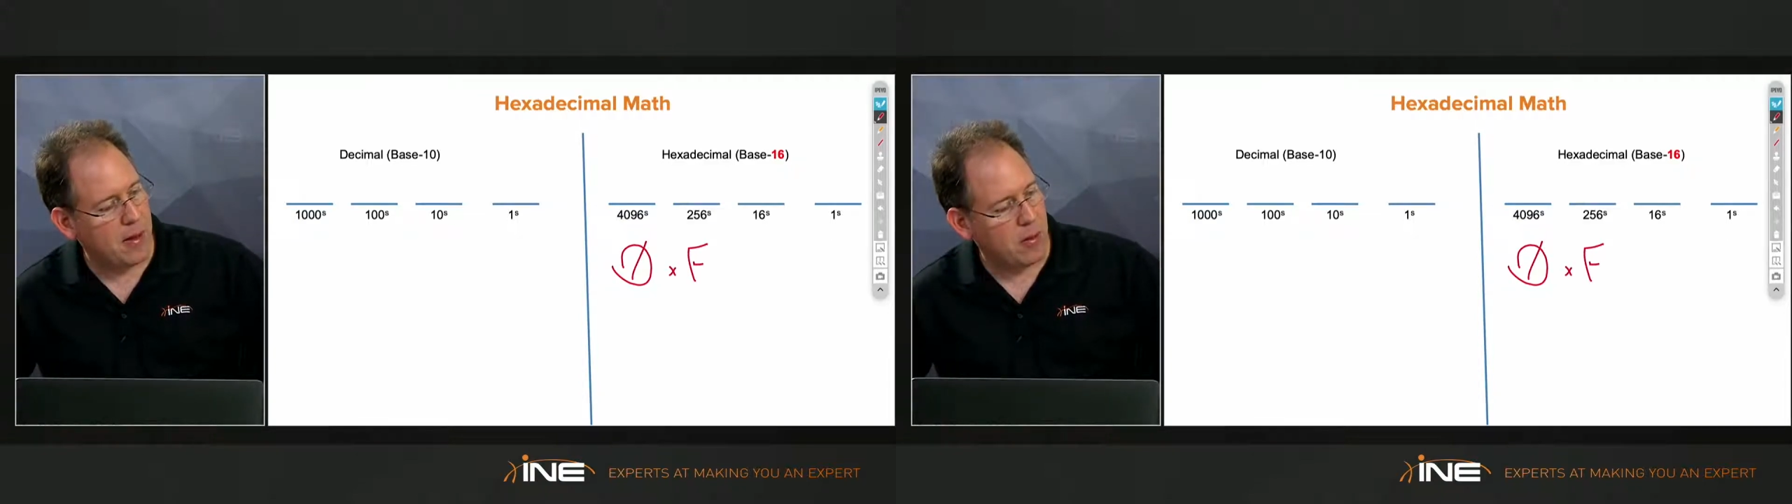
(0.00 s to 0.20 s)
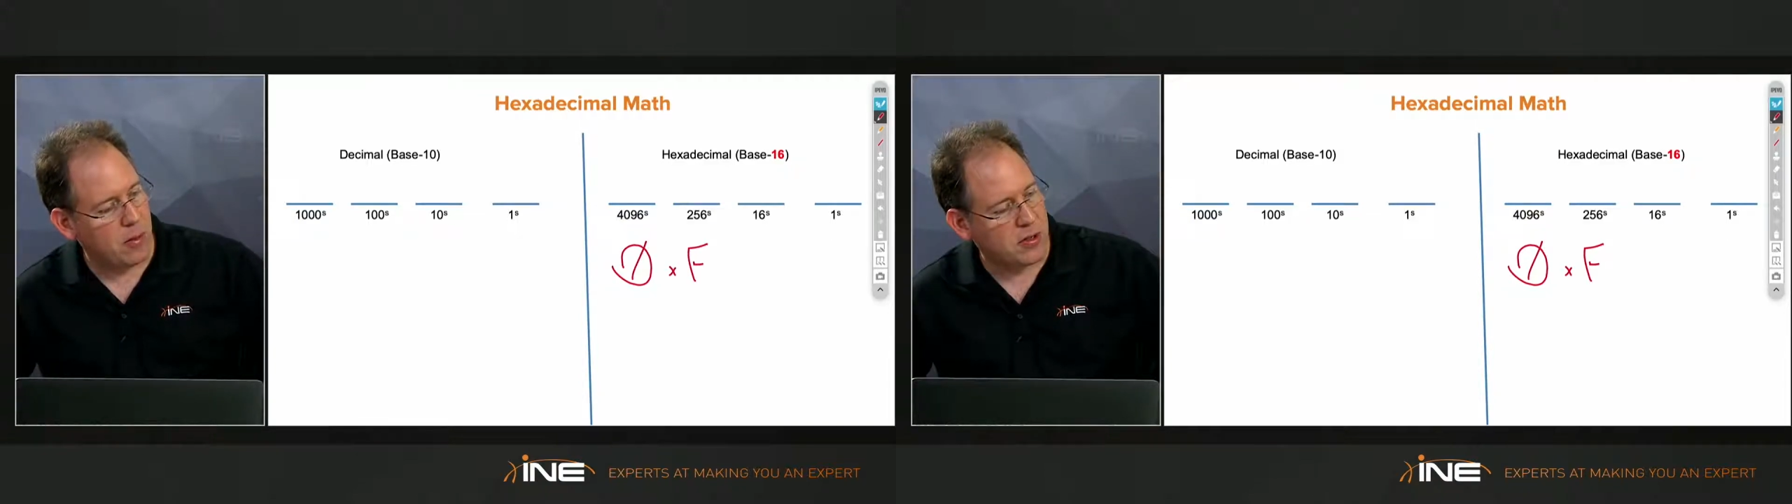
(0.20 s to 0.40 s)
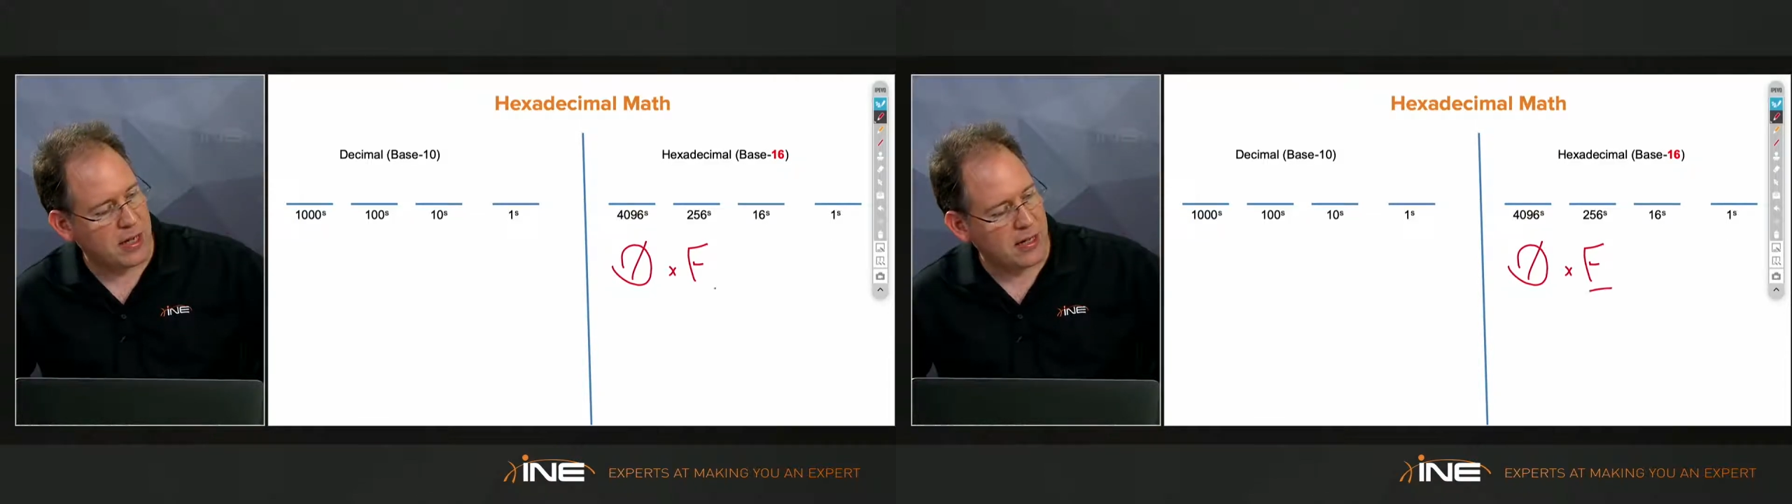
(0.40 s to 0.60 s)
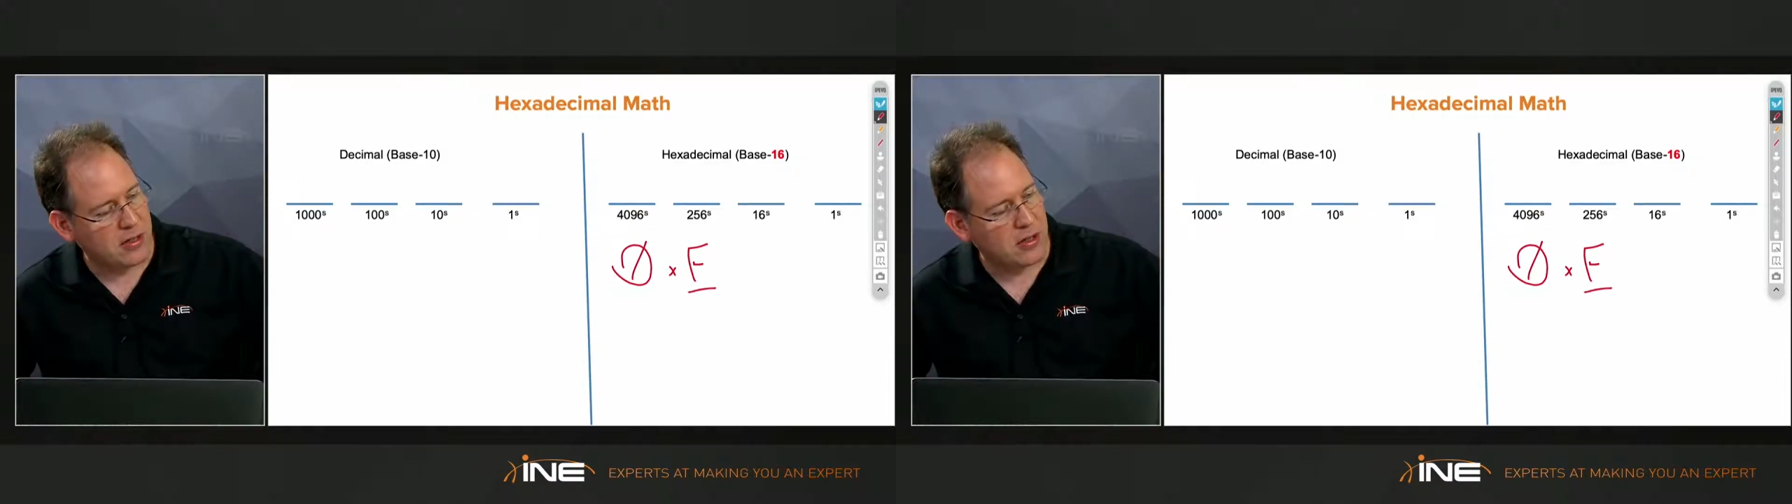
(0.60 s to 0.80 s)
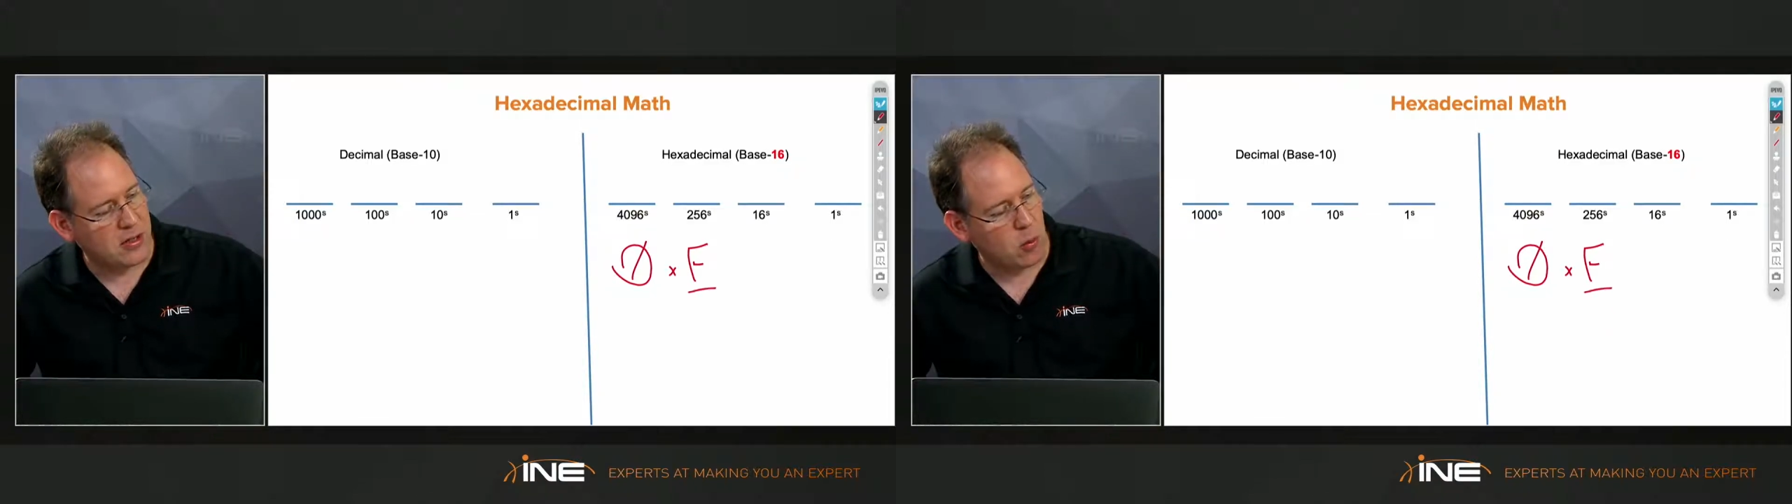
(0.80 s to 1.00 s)
once again,
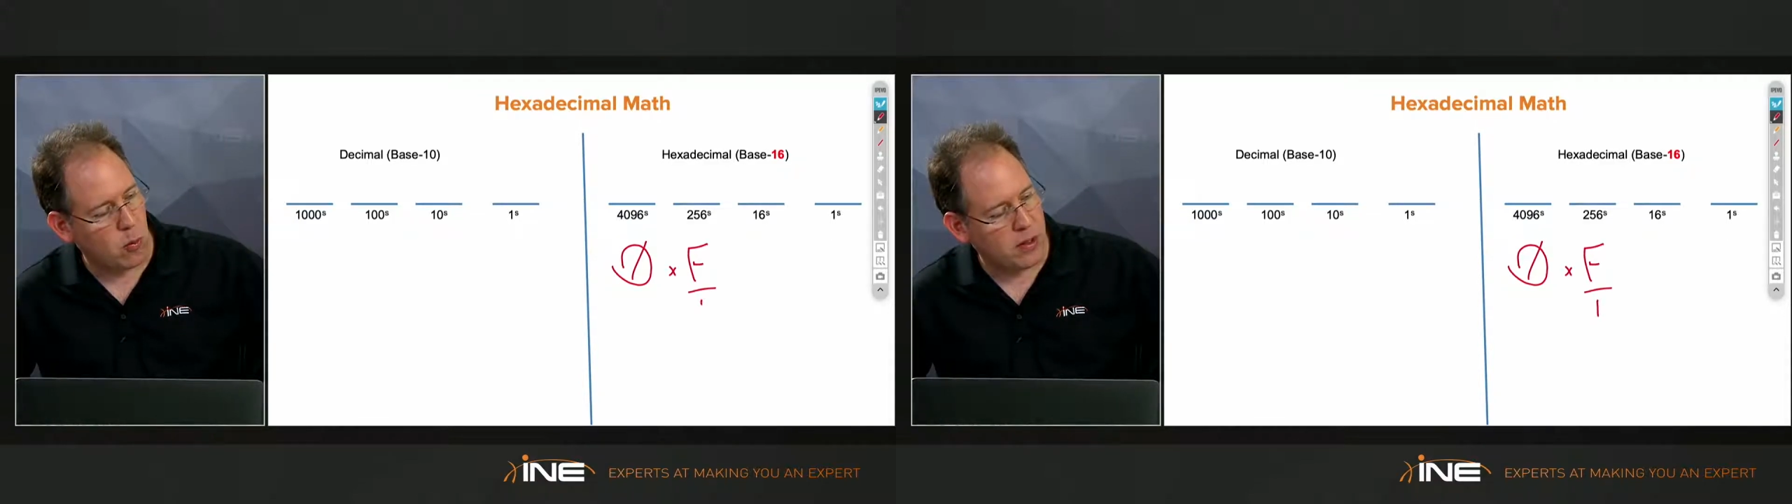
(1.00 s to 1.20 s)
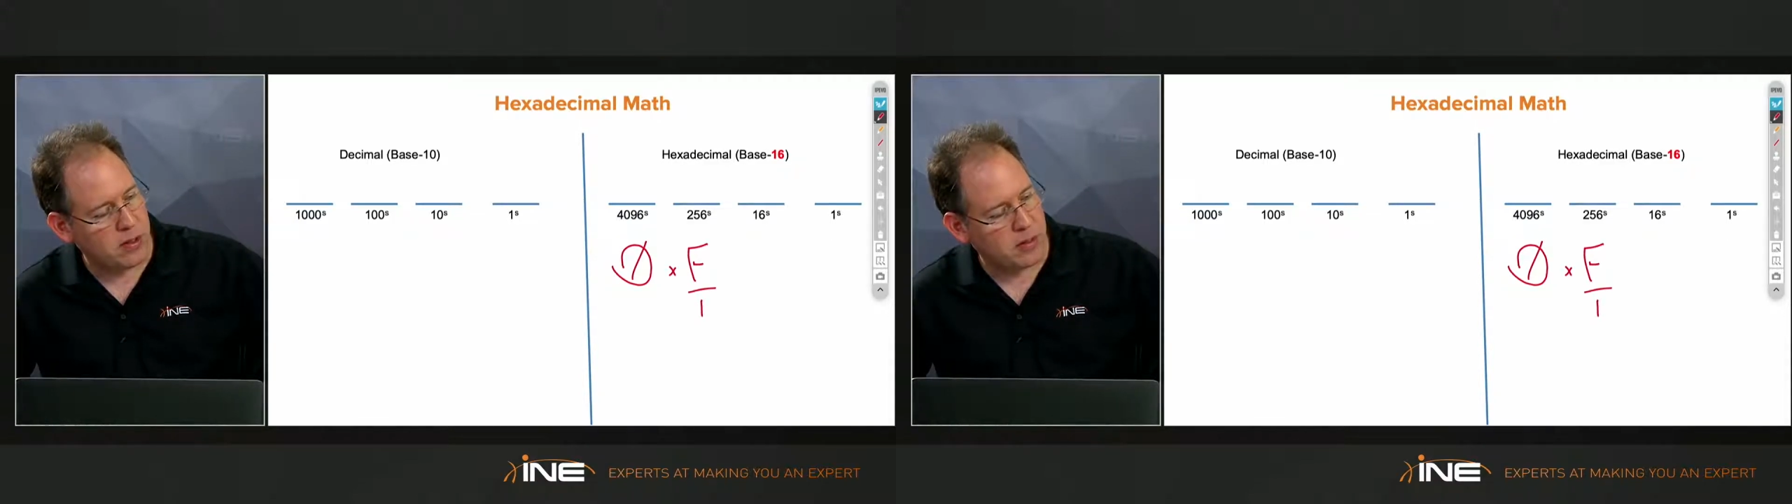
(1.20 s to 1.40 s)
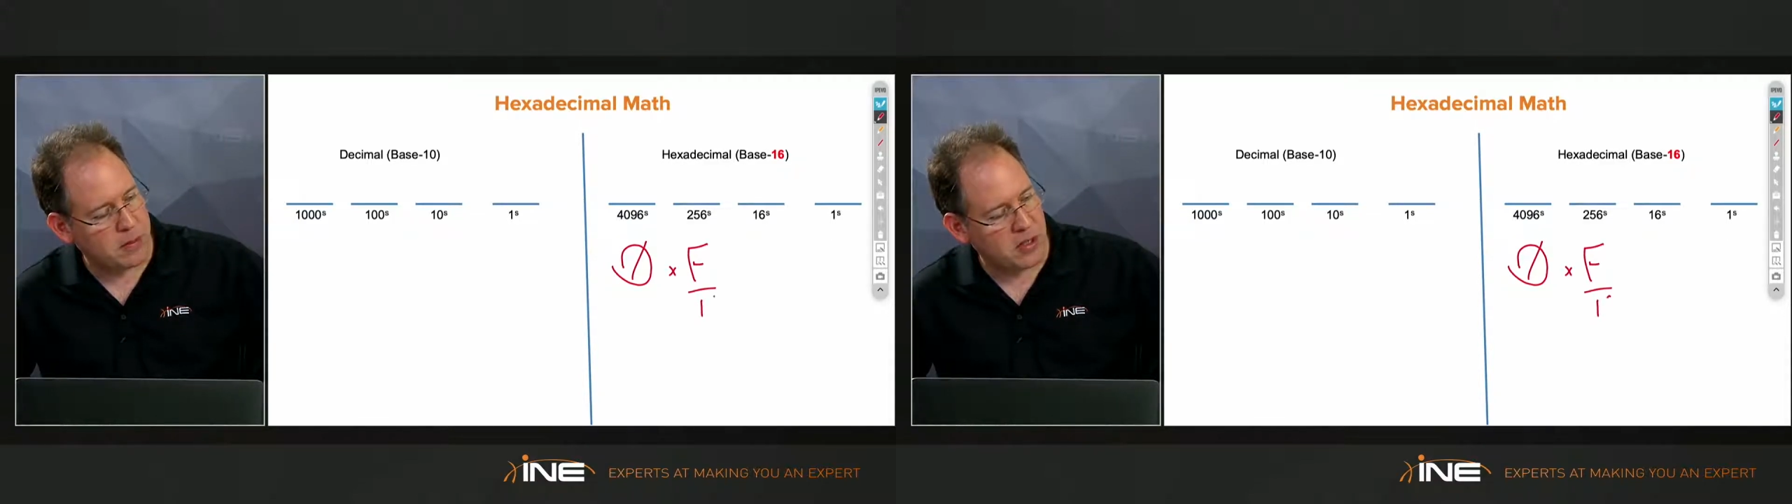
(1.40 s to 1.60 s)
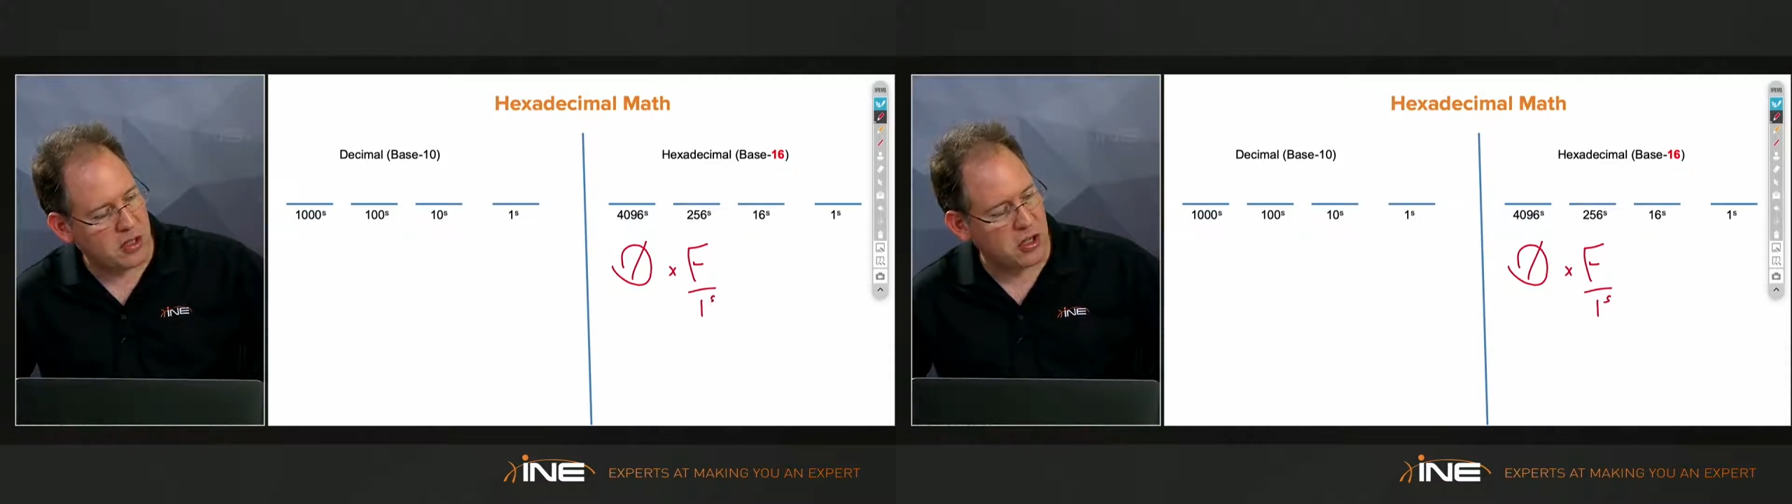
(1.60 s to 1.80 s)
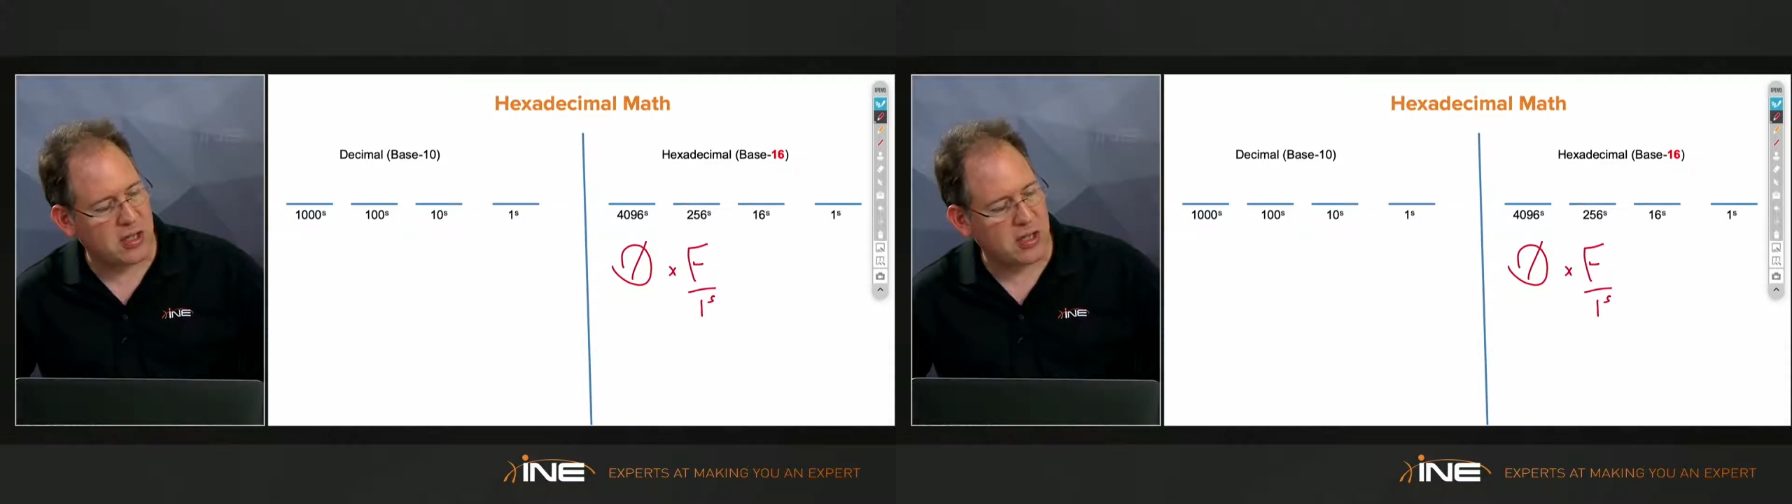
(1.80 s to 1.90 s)
this is the ones position